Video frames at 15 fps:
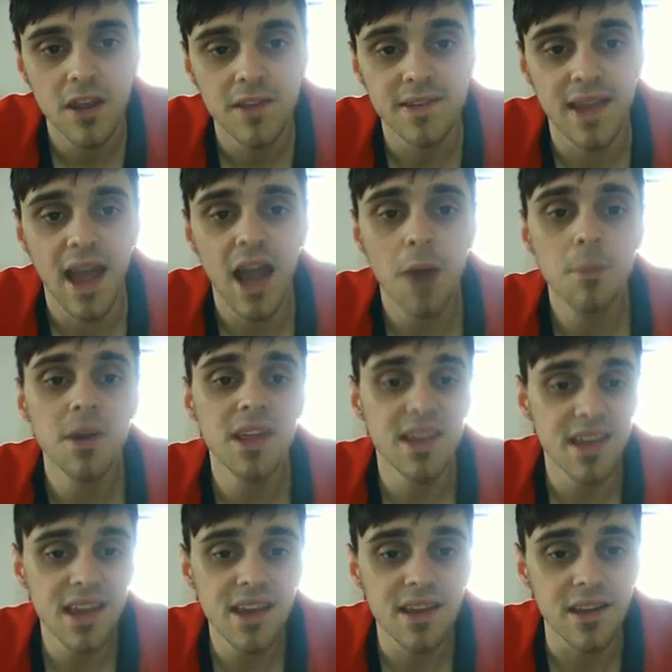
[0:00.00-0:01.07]
So how many
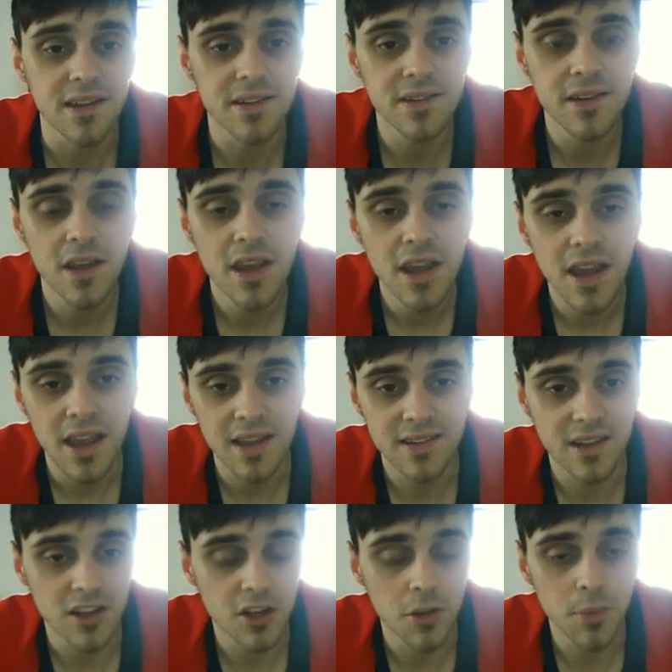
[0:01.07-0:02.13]
years
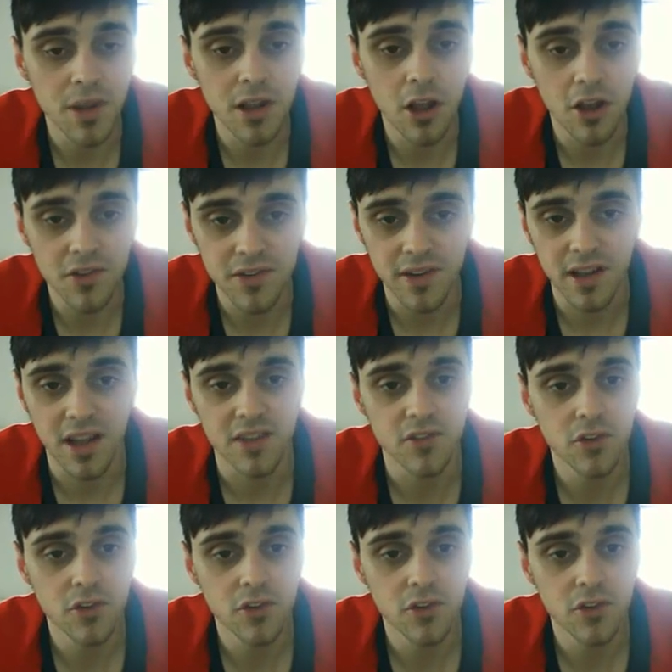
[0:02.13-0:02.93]
is it going to be lasting?